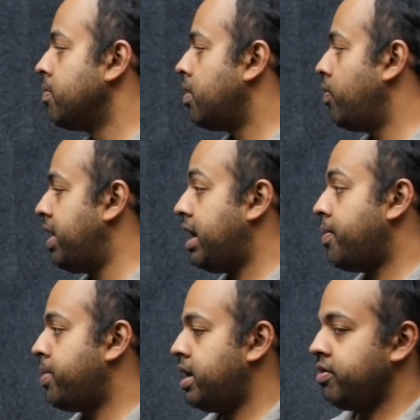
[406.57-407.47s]
very
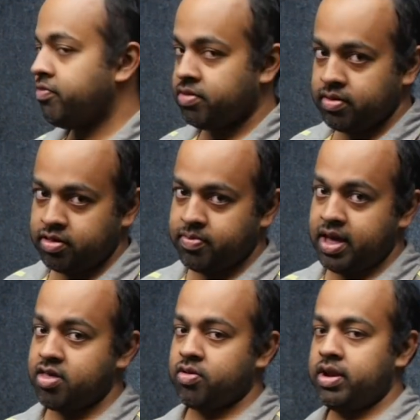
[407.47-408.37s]
competitive
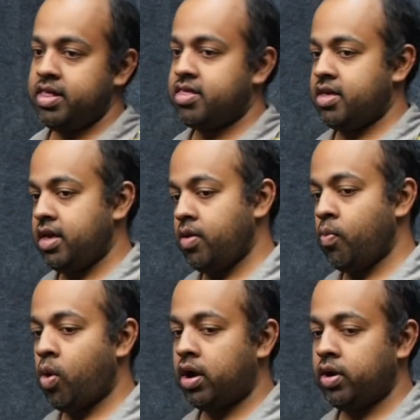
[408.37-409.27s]
space. So let's see
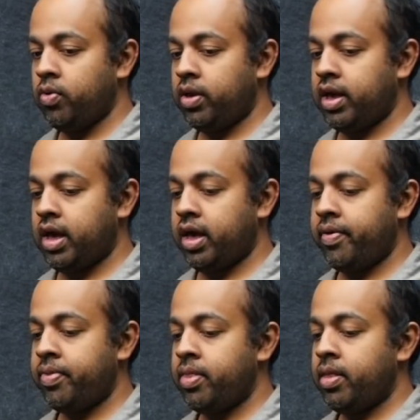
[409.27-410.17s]
what Nokia
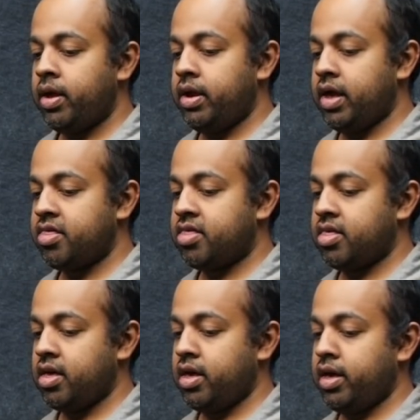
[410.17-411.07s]

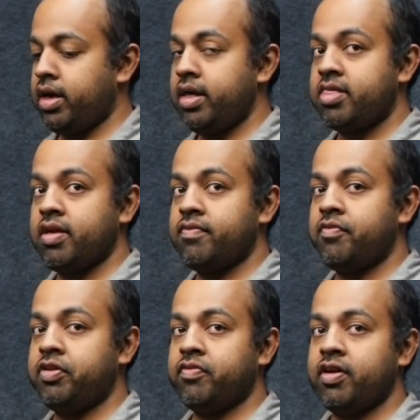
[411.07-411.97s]
does. It's a
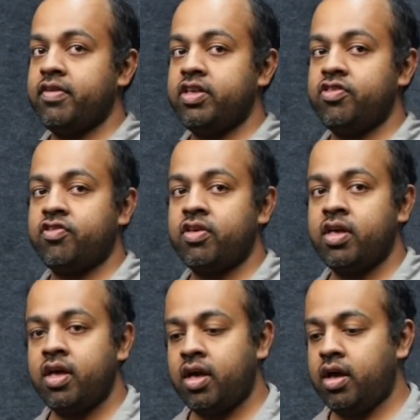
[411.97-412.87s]
55-inch
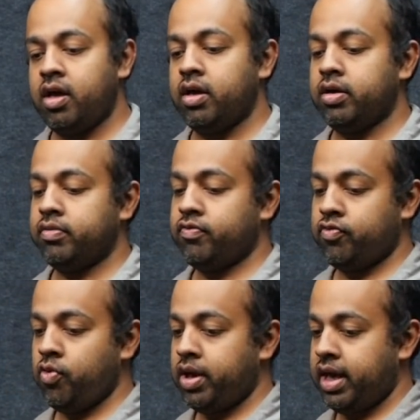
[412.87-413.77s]

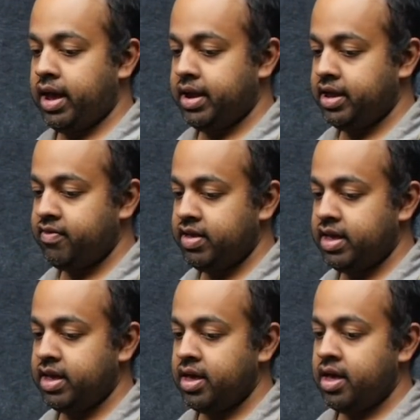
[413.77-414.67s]
4K
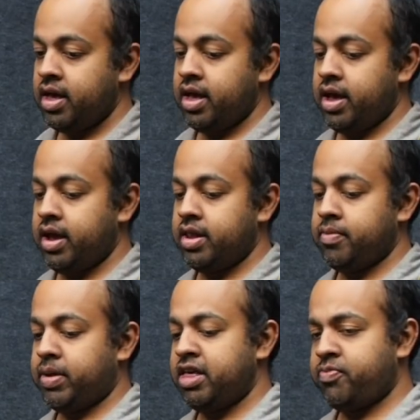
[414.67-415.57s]
TV, and the
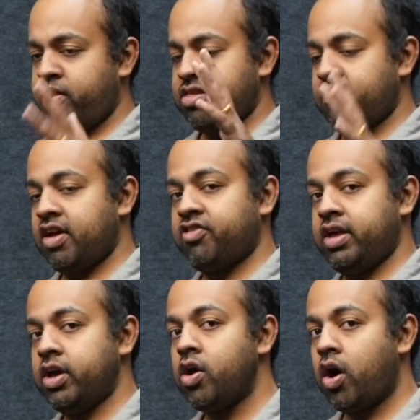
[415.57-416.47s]
price points have
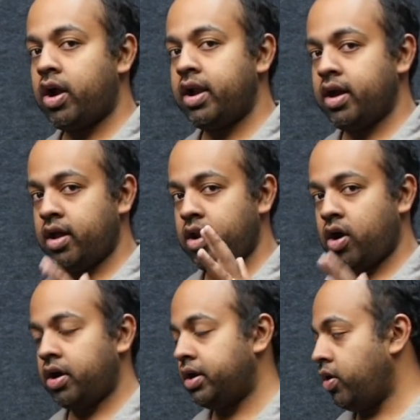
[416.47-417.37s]
actually gone a
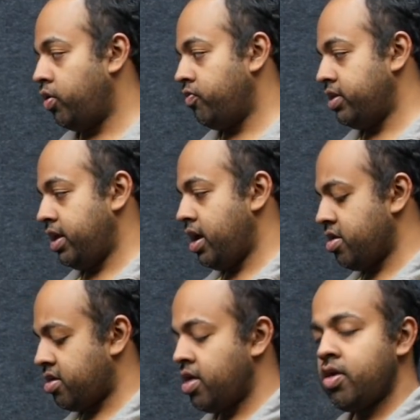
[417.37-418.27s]
lot down over the
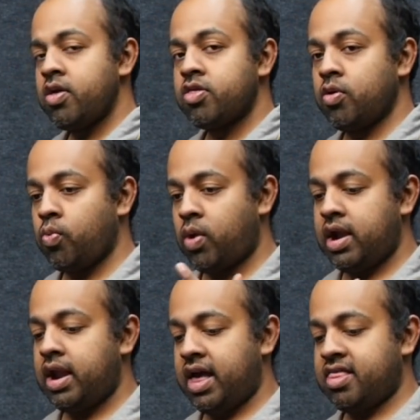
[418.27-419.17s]
years. So
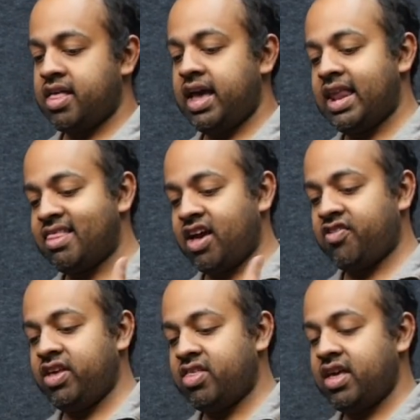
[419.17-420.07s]
one last thing, let's
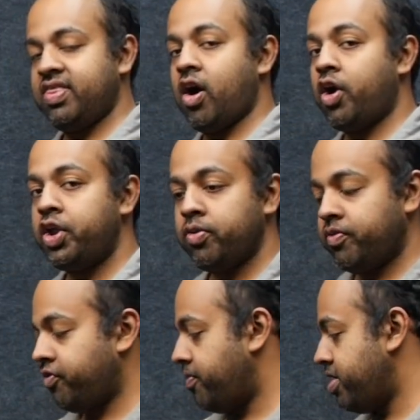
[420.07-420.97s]
actually see the audio
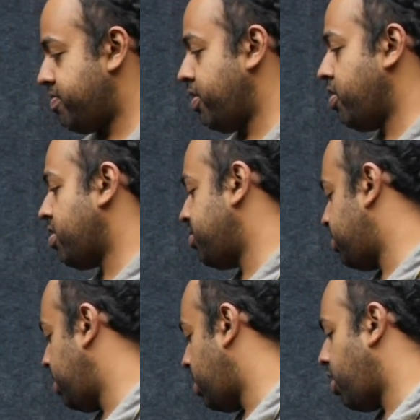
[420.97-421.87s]
performance, because
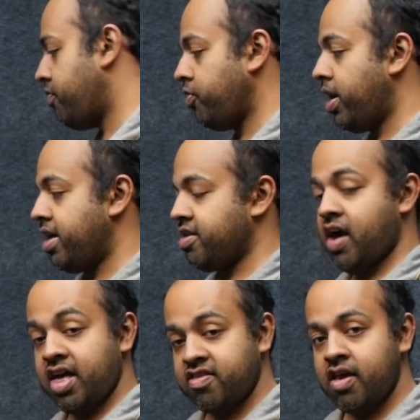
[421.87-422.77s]
considering a lot of you guys have
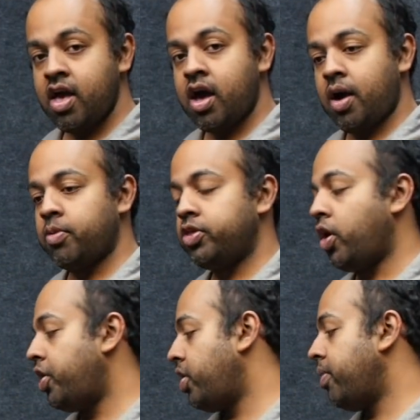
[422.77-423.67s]
asked about the
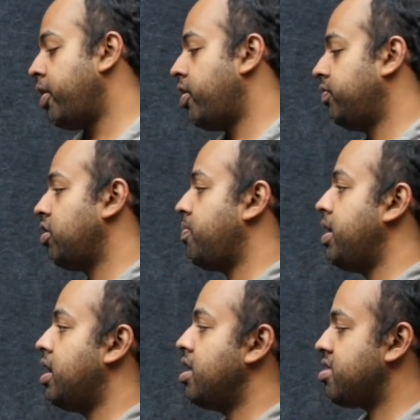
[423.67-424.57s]
audio coming out of the
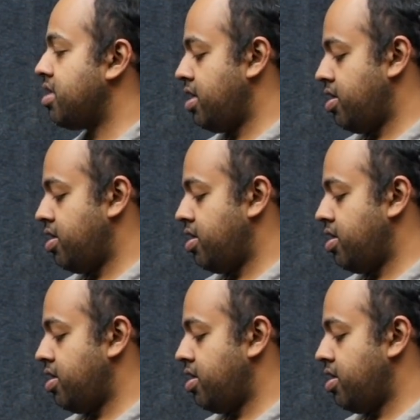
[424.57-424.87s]
speakers.